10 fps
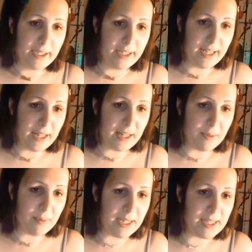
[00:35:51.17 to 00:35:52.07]
I
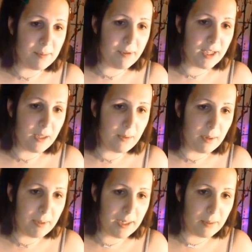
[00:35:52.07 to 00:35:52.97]
think we need to bring you
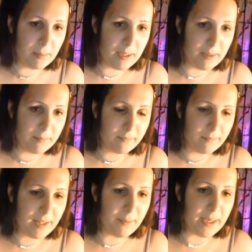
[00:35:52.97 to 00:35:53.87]
up a little bit.
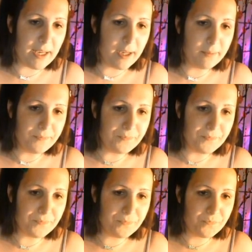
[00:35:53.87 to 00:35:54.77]
There we go.
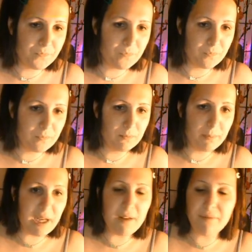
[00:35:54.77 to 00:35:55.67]

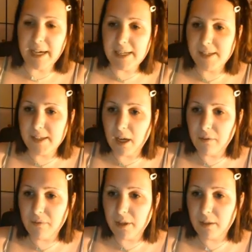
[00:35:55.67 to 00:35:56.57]
Perfect,
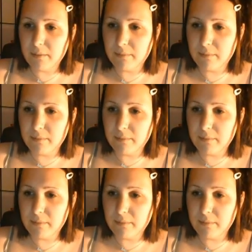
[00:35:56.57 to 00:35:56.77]
Duckfoot.